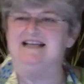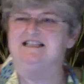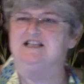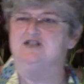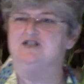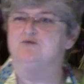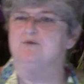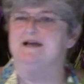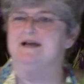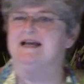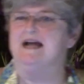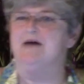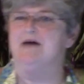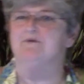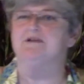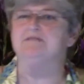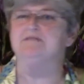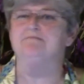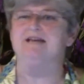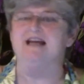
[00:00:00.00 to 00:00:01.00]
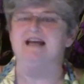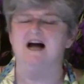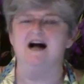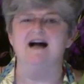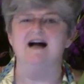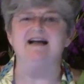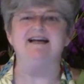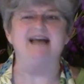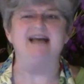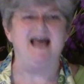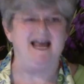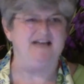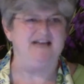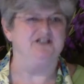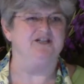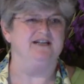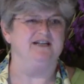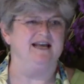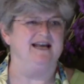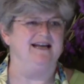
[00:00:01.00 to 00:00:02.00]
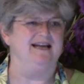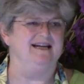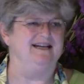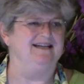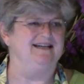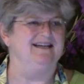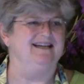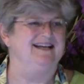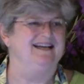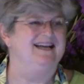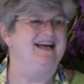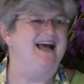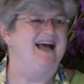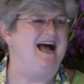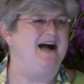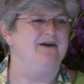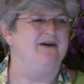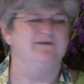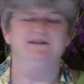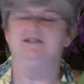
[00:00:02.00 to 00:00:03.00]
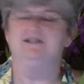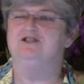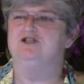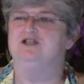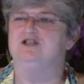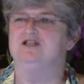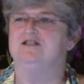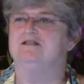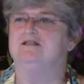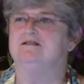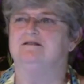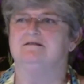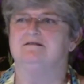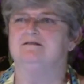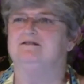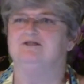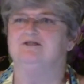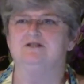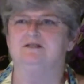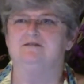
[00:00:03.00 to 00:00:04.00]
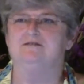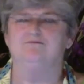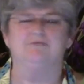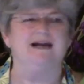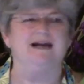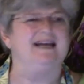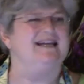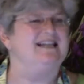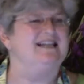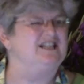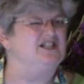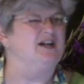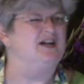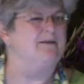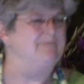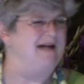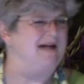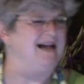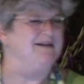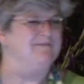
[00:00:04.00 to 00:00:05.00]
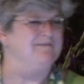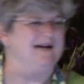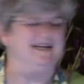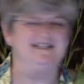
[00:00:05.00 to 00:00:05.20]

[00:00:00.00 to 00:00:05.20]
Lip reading: this week, I was beyond agitated. I was just ready to jump out of my